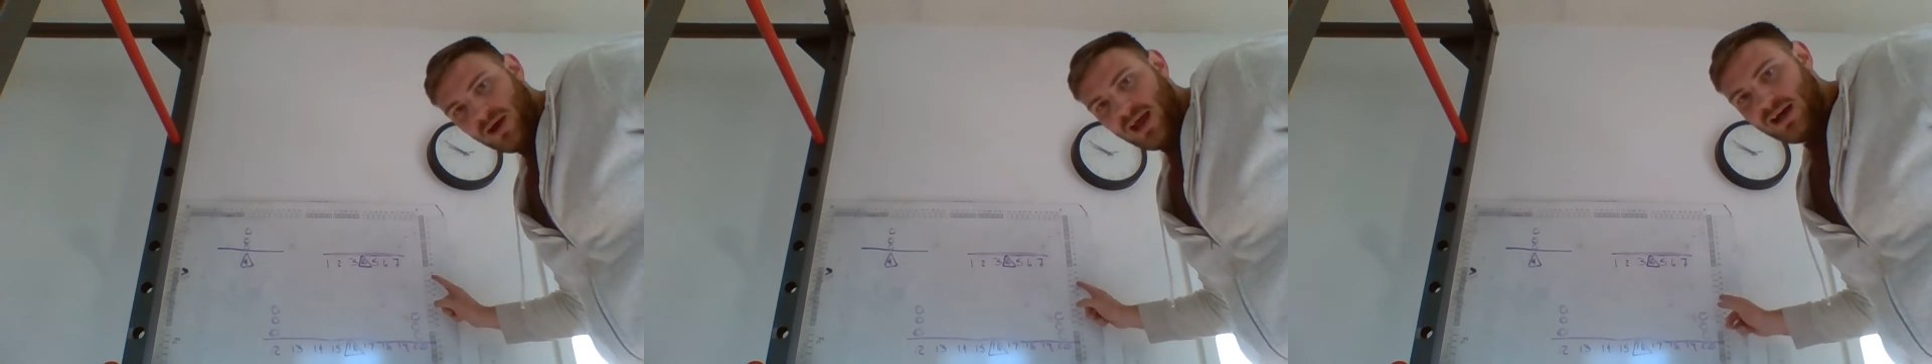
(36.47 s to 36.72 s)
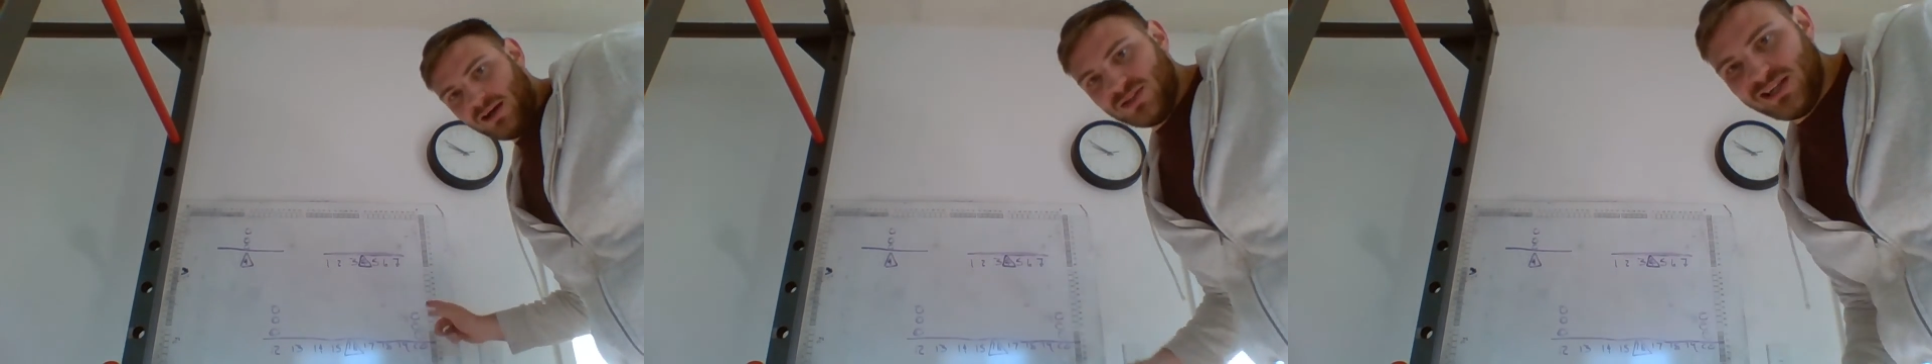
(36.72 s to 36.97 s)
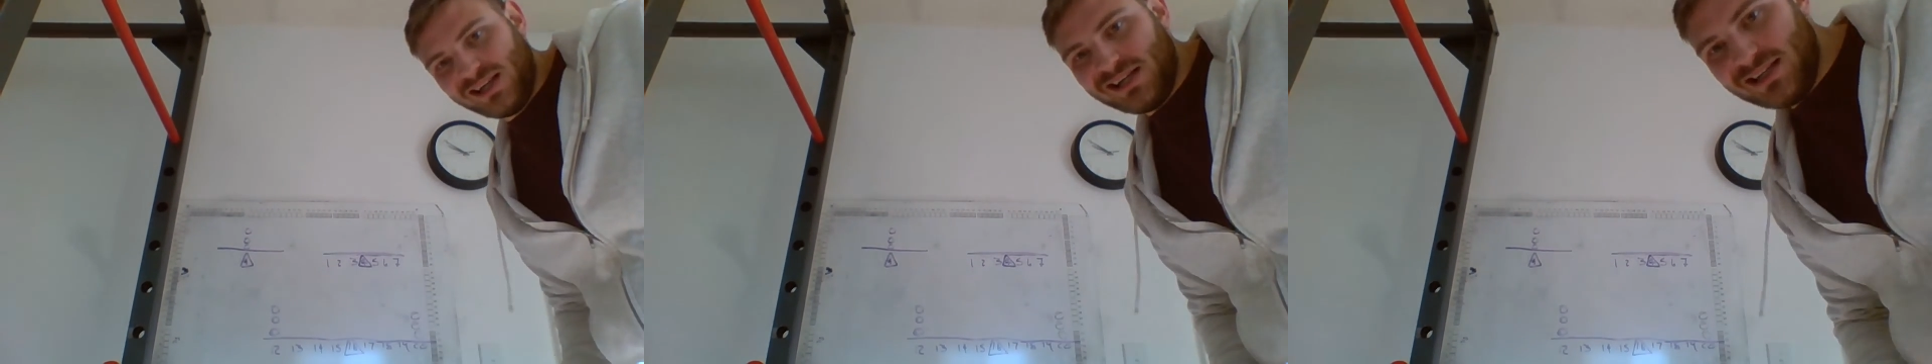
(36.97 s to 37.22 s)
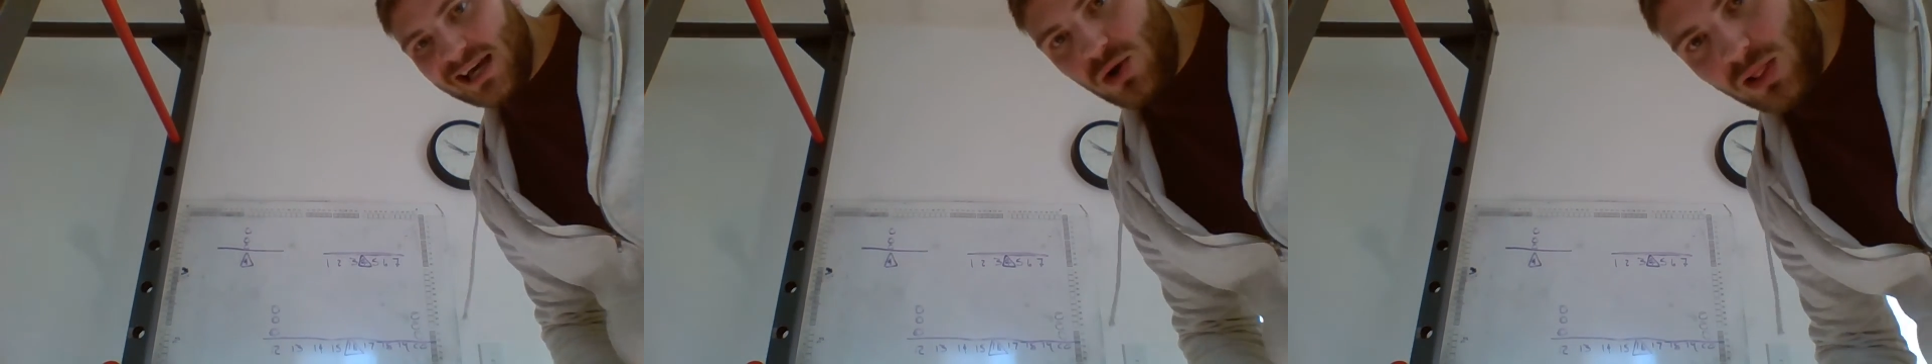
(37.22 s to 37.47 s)
my house because
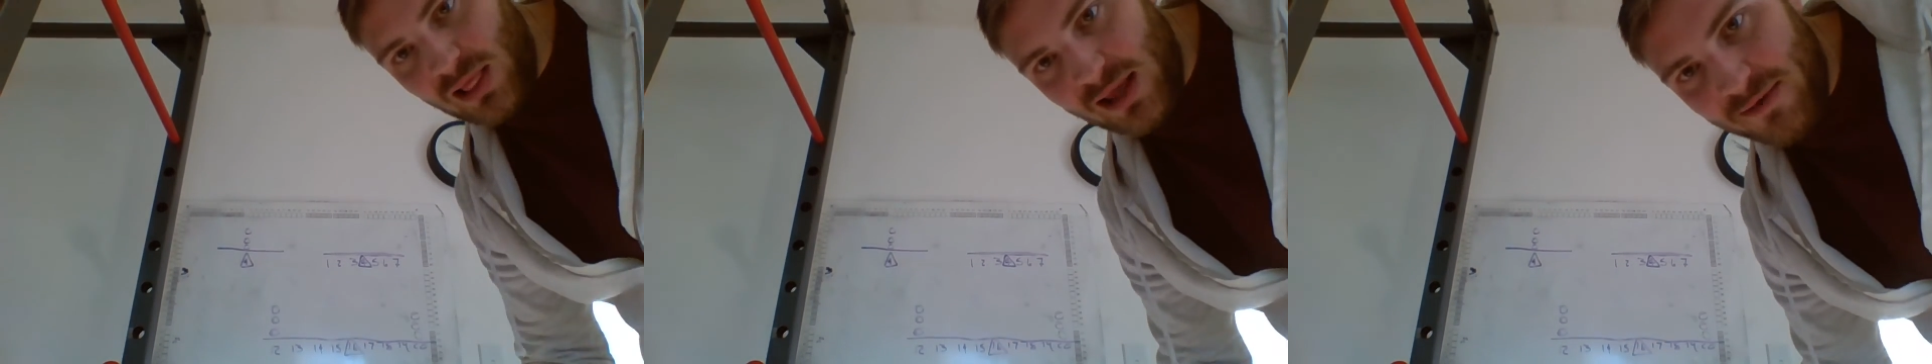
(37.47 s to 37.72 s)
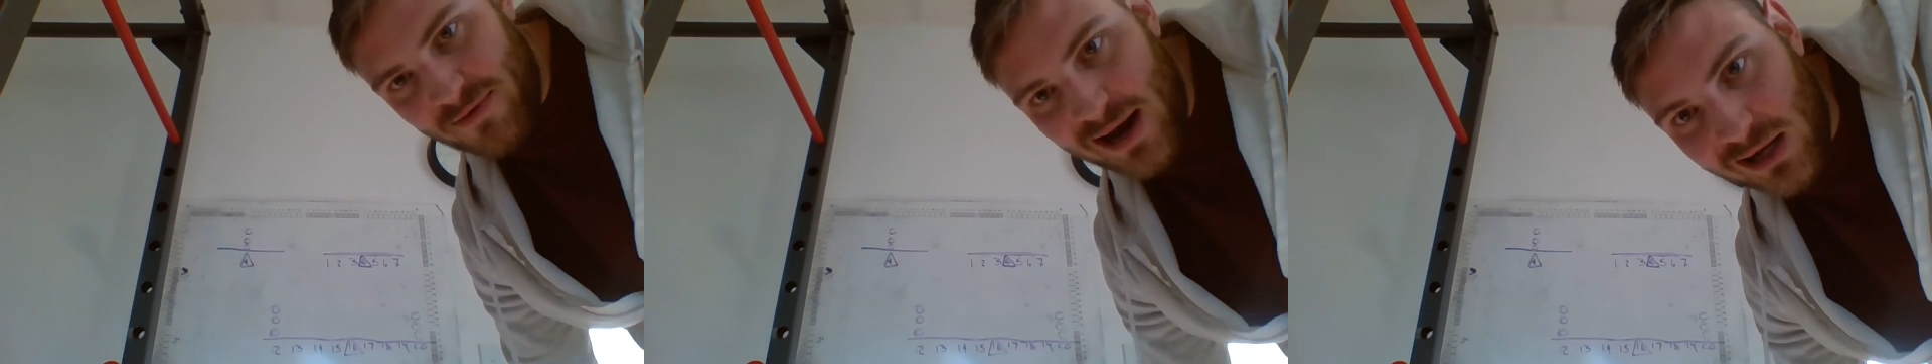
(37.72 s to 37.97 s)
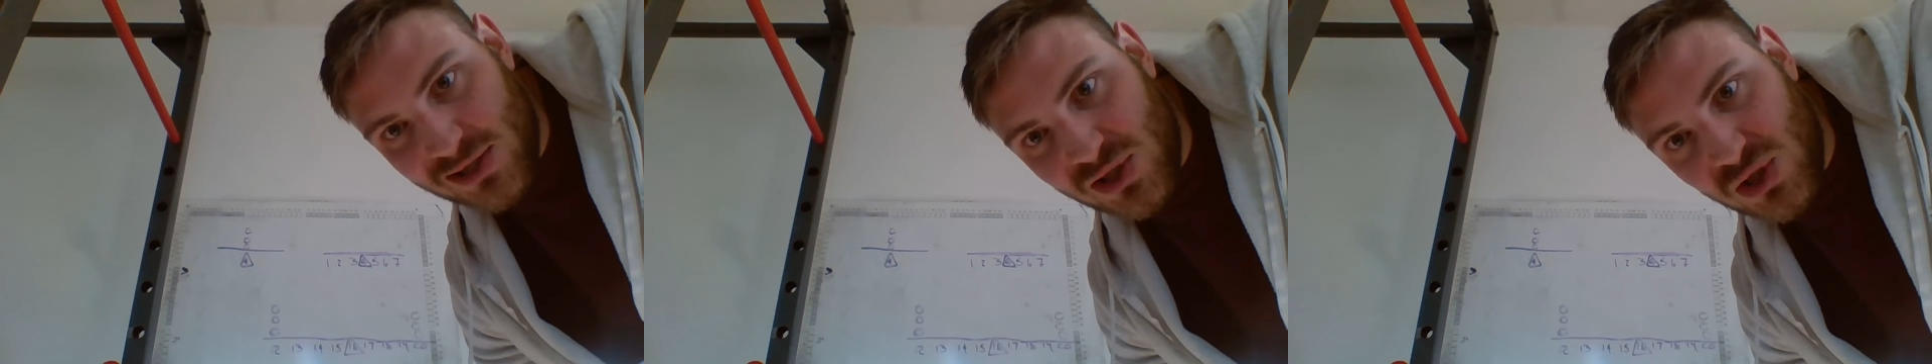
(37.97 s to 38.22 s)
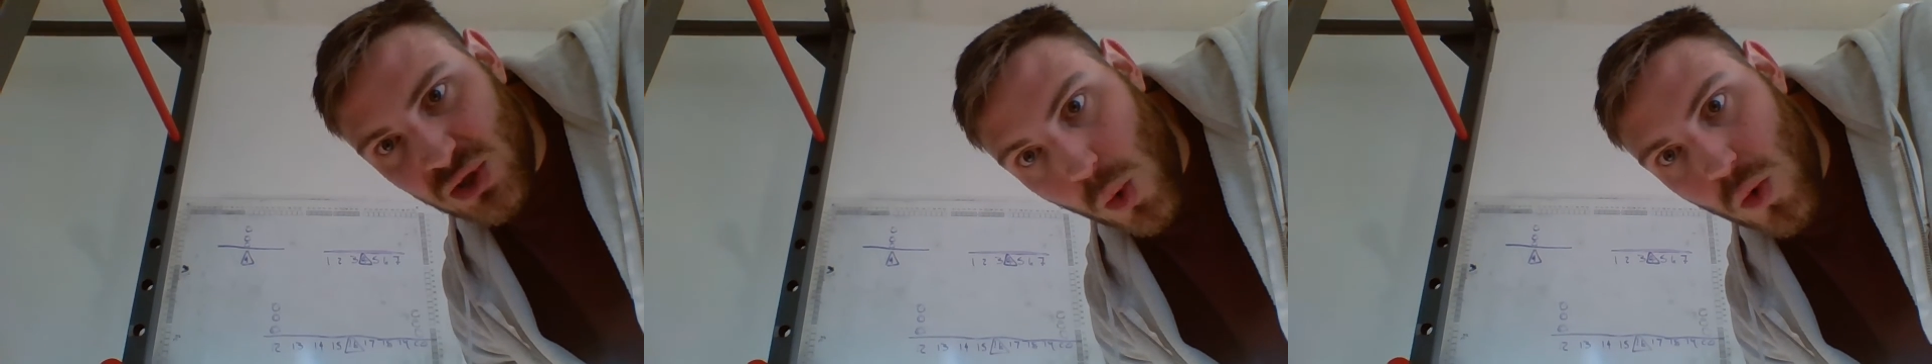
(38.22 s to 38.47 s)
I don't live at a
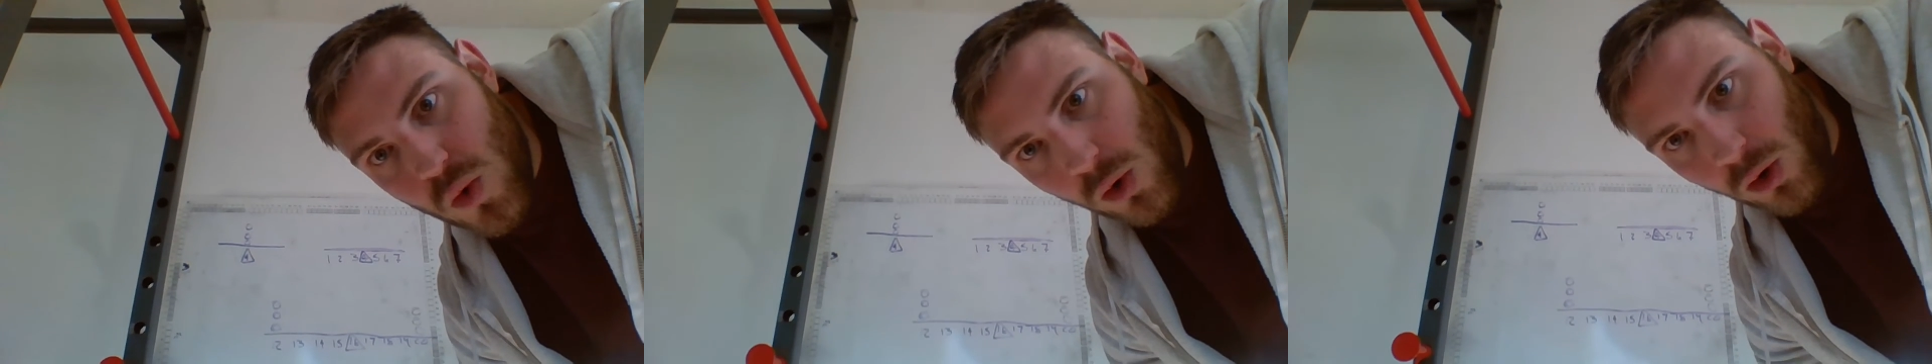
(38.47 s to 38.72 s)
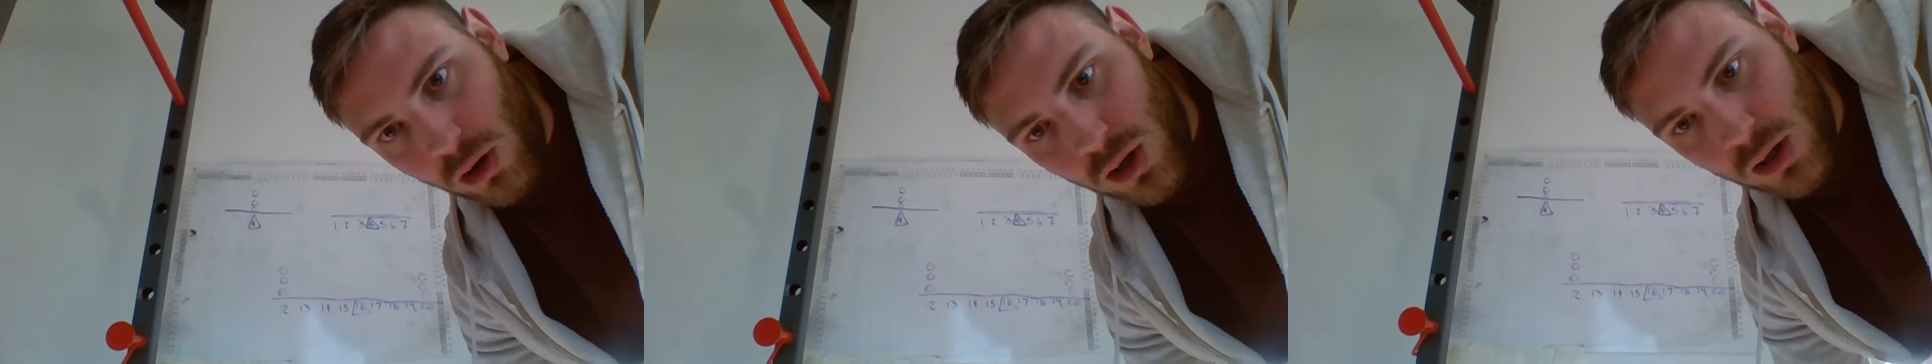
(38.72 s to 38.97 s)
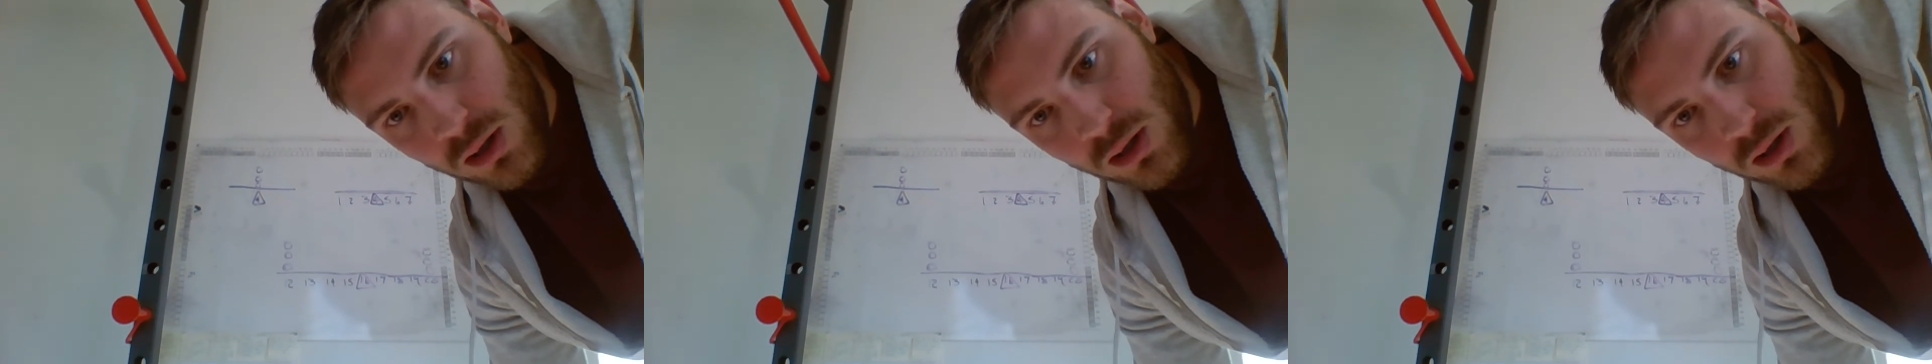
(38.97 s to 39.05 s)
school.